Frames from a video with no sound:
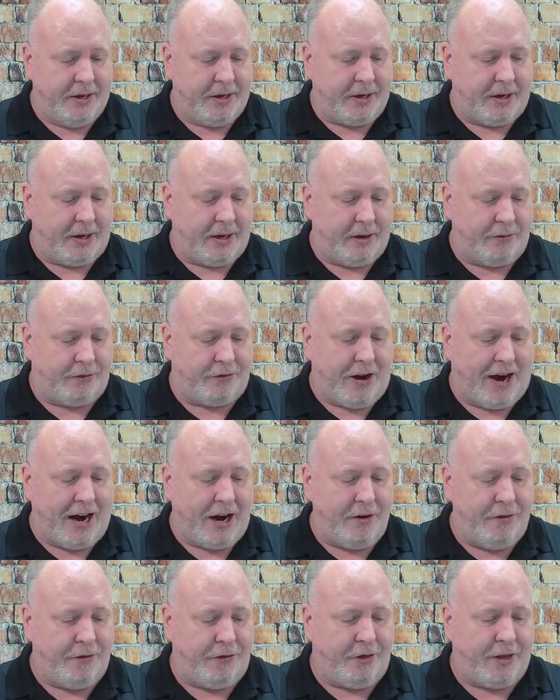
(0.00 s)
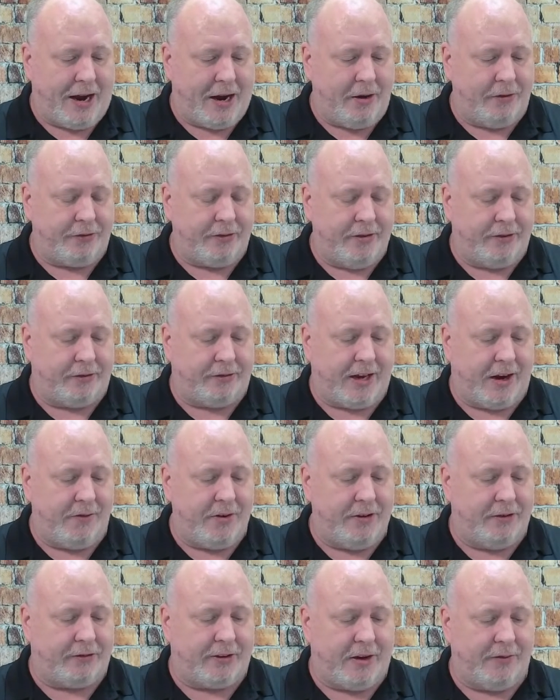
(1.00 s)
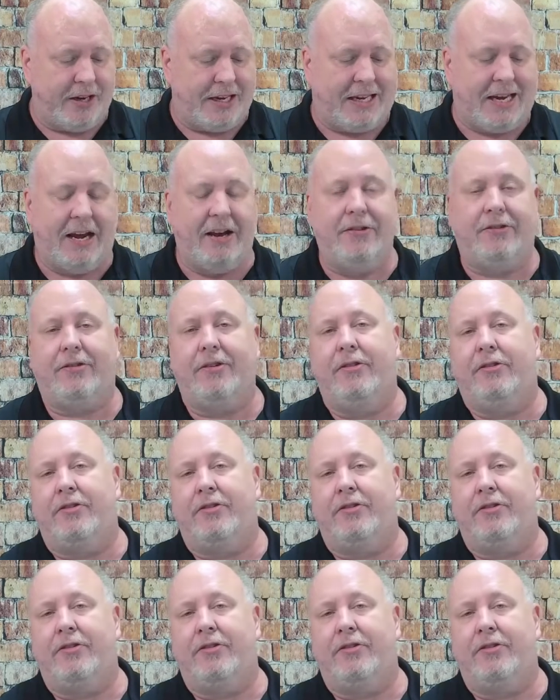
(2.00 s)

5,077 cases